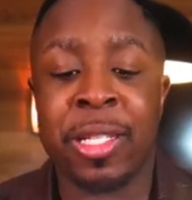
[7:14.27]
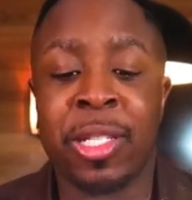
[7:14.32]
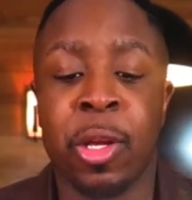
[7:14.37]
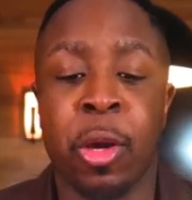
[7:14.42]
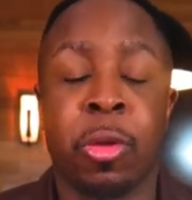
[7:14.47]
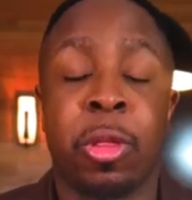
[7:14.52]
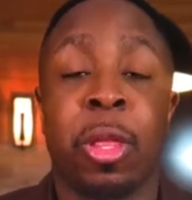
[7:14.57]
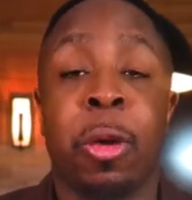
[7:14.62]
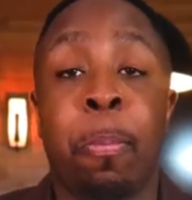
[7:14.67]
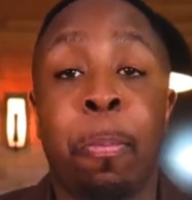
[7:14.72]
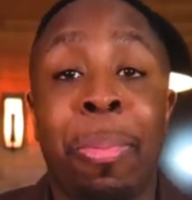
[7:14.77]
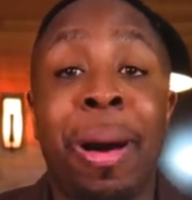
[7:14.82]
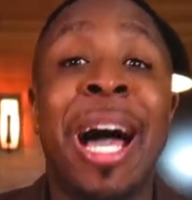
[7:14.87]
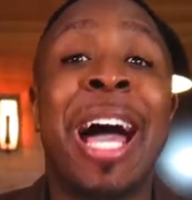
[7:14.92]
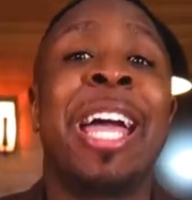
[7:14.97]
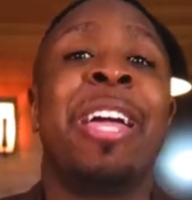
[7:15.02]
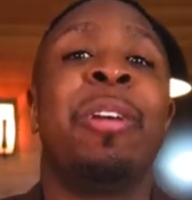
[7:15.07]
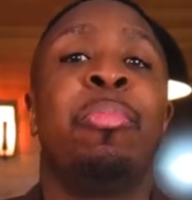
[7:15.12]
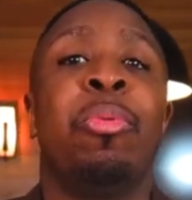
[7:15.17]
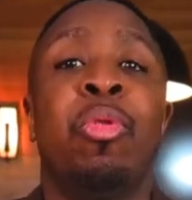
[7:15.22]
So the
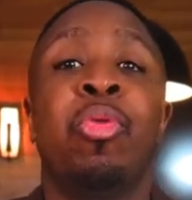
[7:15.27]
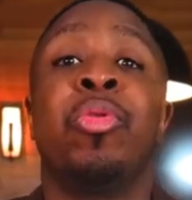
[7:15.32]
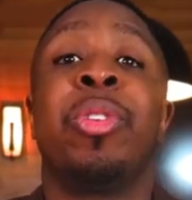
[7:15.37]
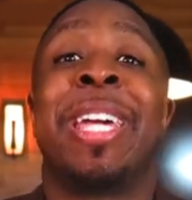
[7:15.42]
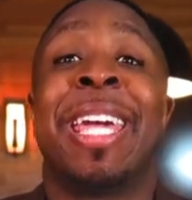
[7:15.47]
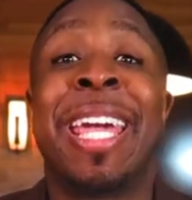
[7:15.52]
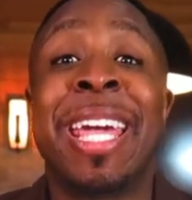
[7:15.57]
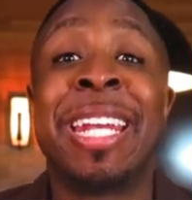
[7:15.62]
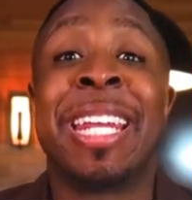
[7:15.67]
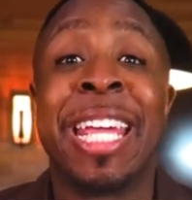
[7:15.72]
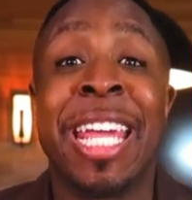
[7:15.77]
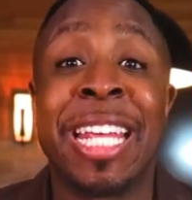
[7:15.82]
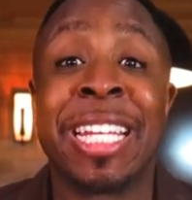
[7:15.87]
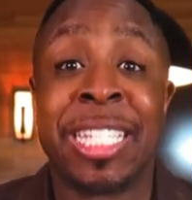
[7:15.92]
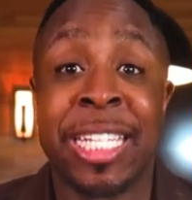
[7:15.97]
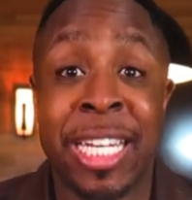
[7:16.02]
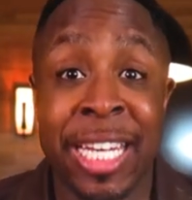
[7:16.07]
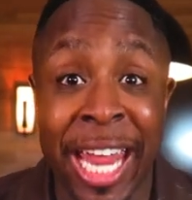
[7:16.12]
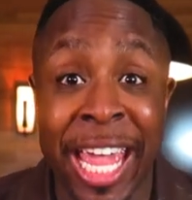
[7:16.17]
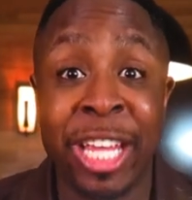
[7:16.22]
Bible in
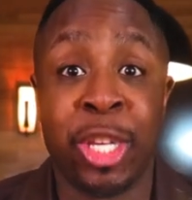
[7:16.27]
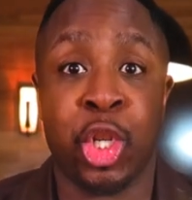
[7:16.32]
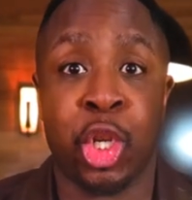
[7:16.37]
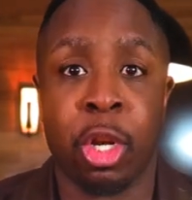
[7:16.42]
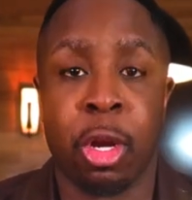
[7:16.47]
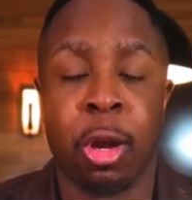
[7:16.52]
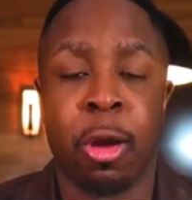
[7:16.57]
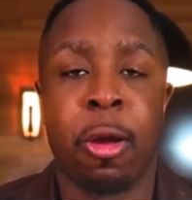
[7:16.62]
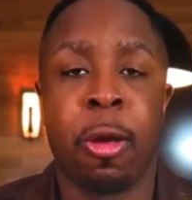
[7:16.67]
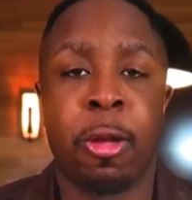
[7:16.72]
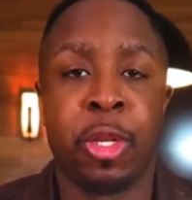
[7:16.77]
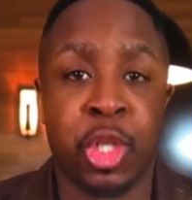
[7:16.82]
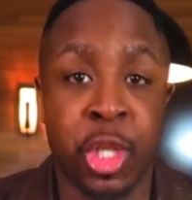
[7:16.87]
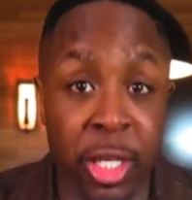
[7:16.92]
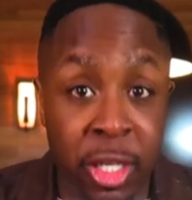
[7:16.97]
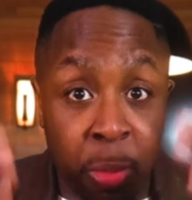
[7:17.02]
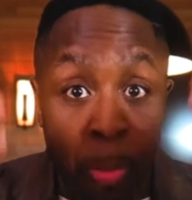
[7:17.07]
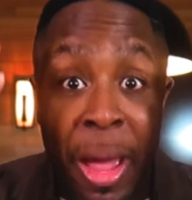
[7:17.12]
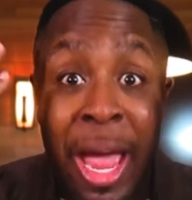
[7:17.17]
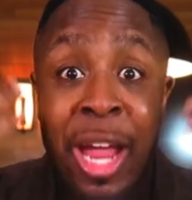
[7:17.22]
its nature,
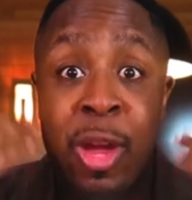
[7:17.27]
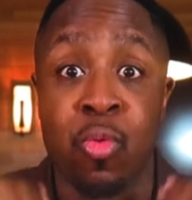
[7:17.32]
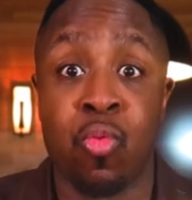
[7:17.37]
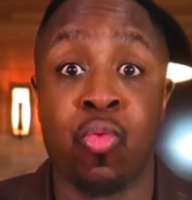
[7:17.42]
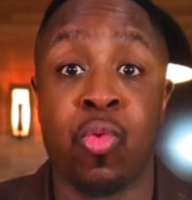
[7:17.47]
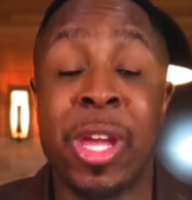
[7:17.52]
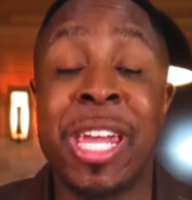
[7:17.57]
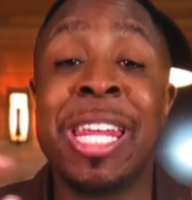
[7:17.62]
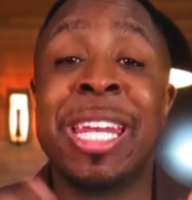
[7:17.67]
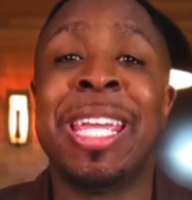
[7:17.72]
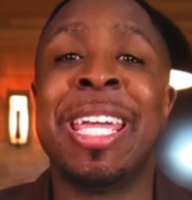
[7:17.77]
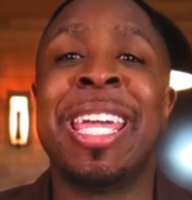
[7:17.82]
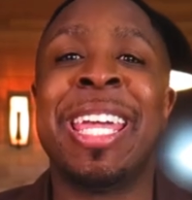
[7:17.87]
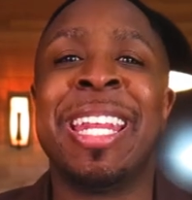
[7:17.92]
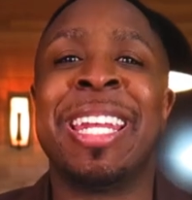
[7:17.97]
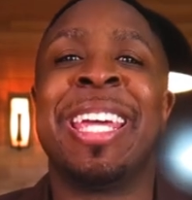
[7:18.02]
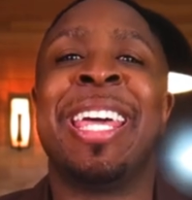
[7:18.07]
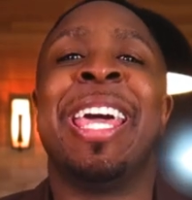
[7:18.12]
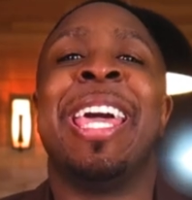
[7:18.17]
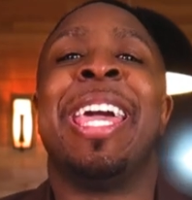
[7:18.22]
just by reading
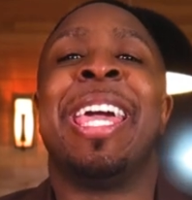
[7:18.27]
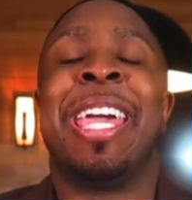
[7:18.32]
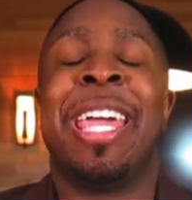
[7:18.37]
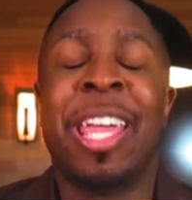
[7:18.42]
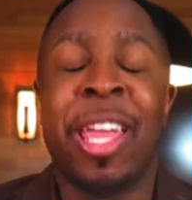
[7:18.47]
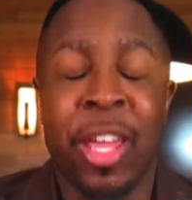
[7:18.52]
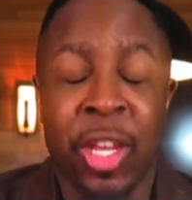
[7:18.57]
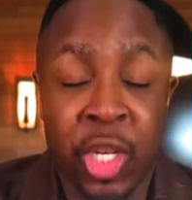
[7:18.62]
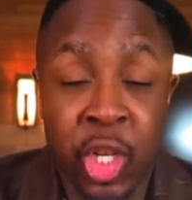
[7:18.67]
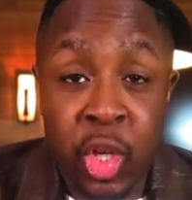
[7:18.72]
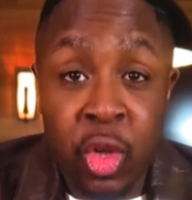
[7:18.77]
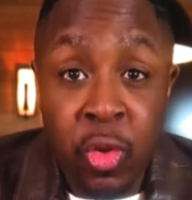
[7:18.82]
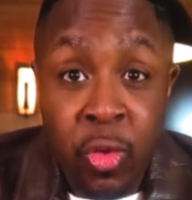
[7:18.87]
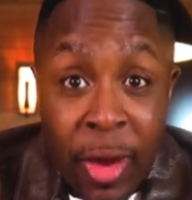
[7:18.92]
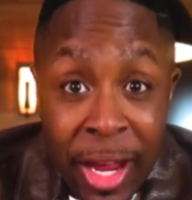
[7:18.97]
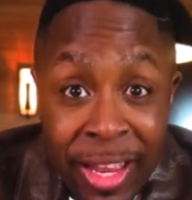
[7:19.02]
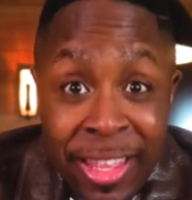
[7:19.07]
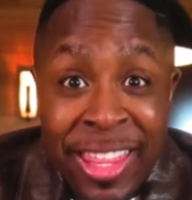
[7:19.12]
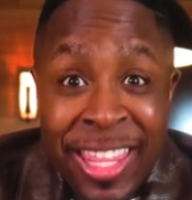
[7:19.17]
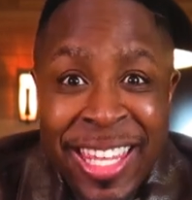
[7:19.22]
it, it is
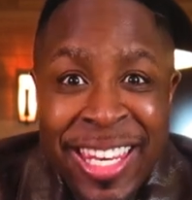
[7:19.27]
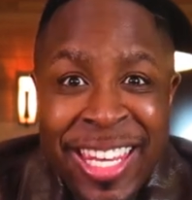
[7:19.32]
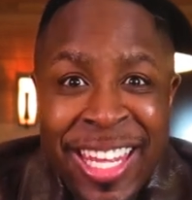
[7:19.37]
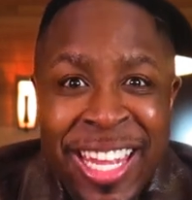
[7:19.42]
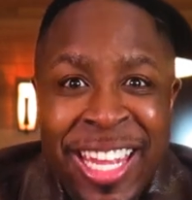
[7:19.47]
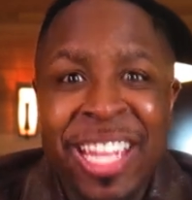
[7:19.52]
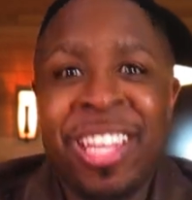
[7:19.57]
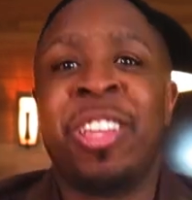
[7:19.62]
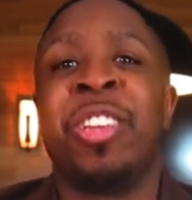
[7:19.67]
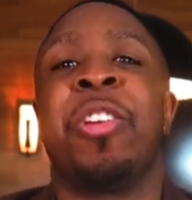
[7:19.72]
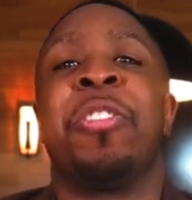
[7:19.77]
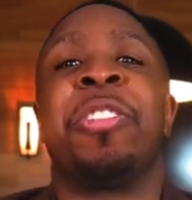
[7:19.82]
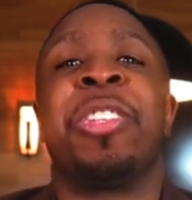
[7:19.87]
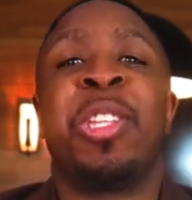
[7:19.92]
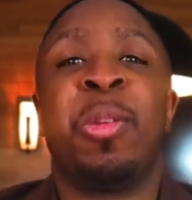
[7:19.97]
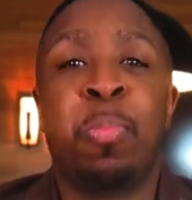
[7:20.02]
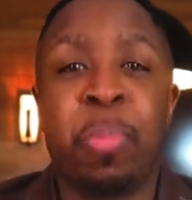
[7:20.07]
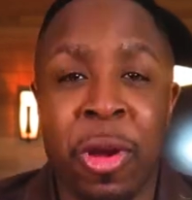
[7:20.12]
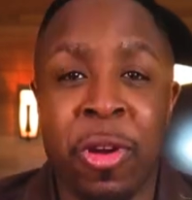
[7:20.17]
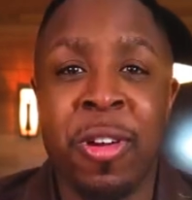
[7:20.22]
strengthening your
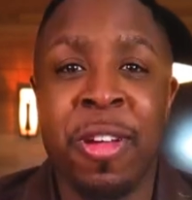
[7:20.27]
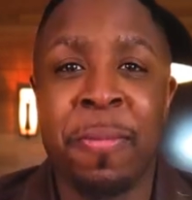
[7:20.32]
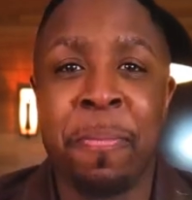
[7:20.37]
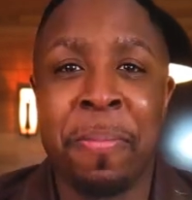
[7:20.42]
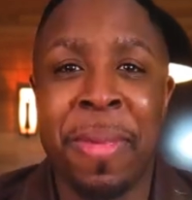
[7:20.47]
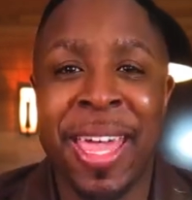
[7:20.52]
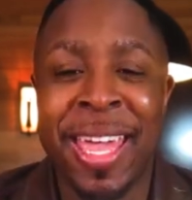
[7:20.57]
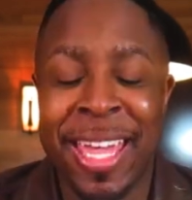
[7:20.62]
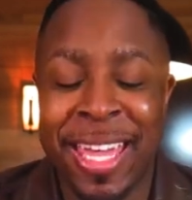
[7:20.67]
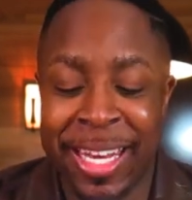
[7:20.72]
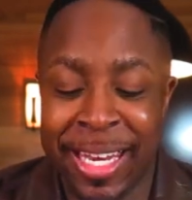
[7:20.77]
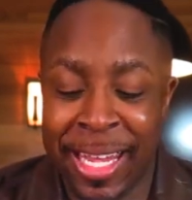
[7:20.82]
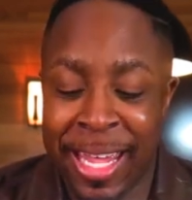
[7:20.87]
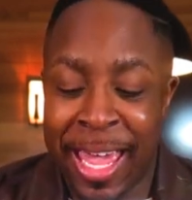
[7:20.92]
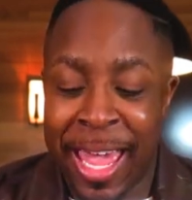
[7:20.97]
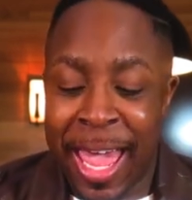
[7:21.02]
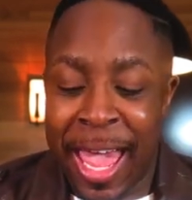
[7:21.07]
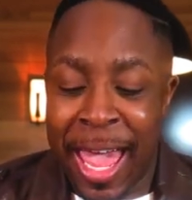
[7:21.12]
spirit, man.